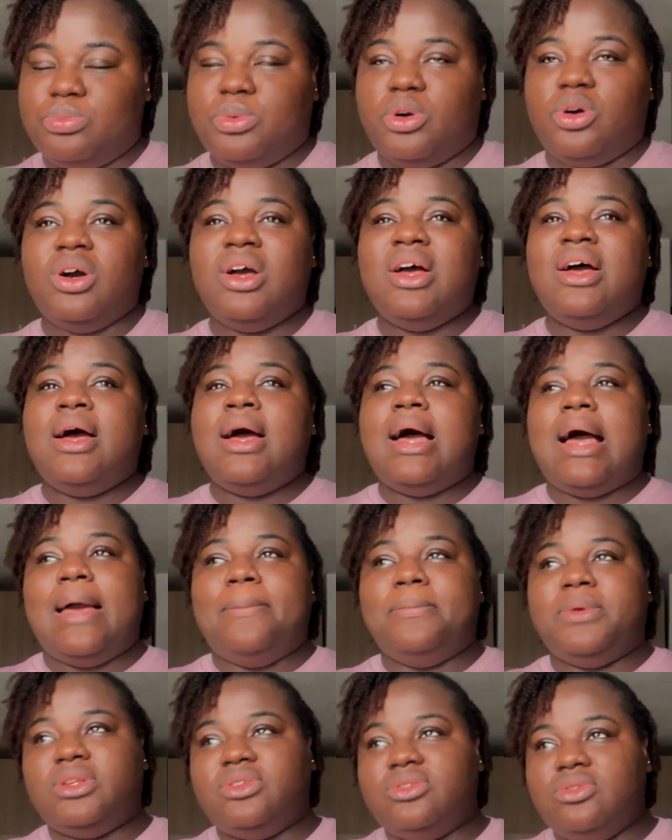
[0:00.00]
But I
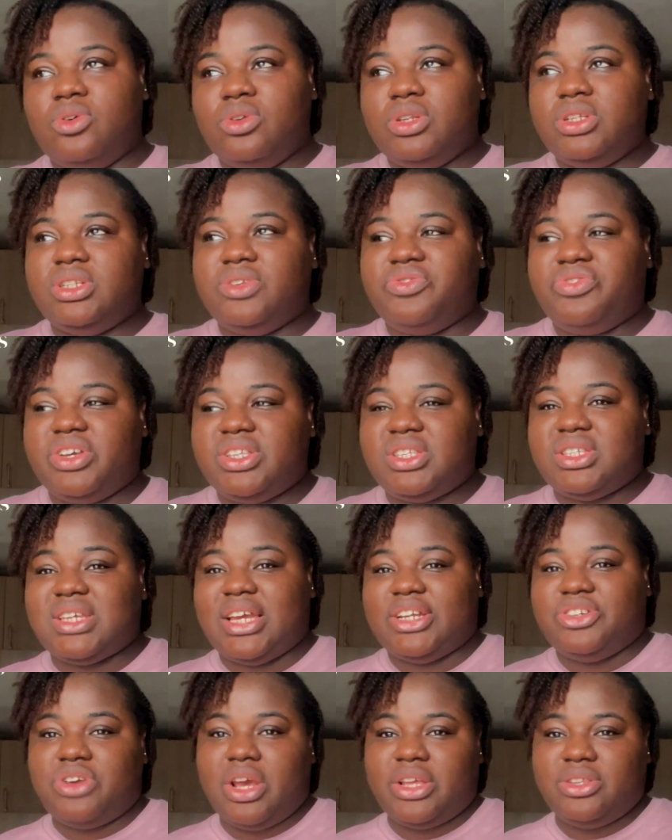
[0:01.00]
mean, only difference is I
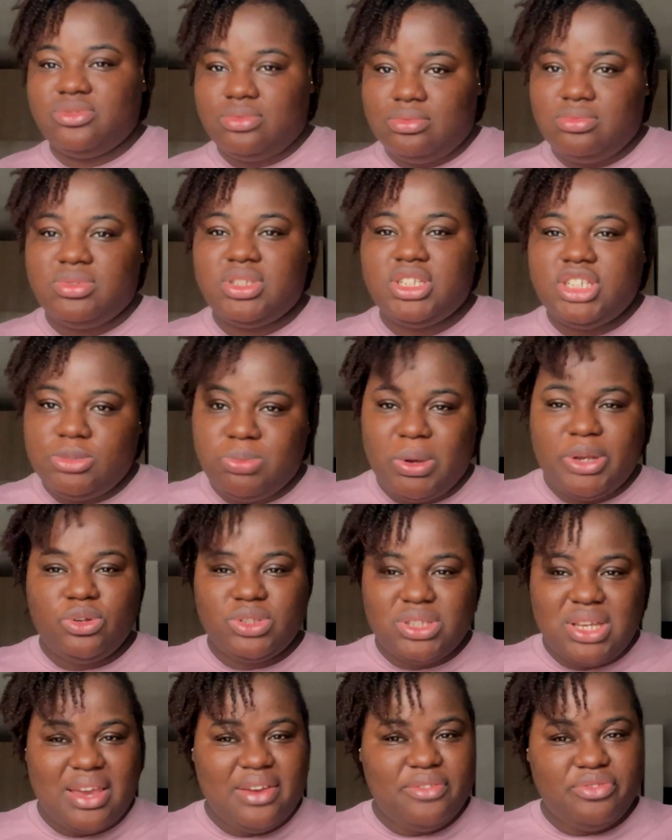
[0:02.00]
try to teach my
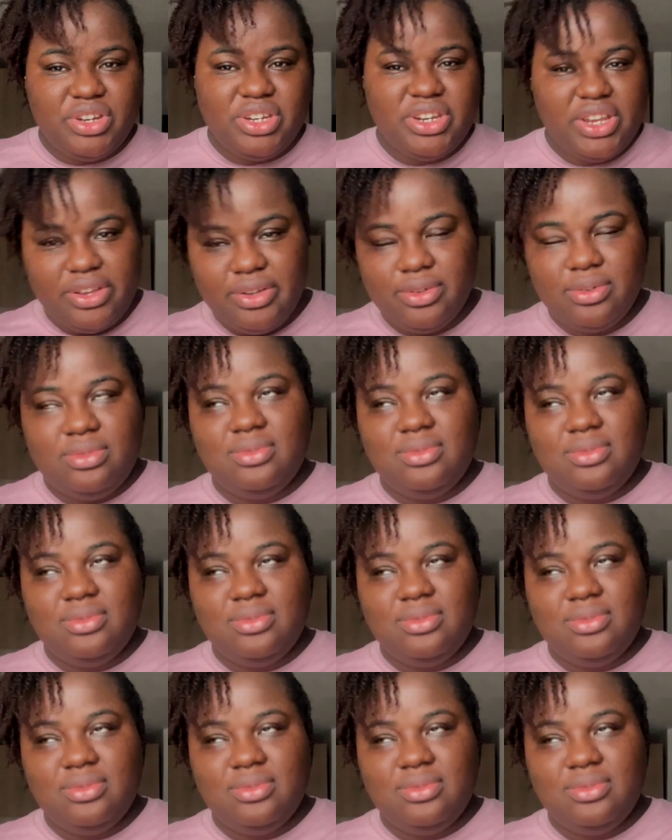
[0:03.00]
daughter every day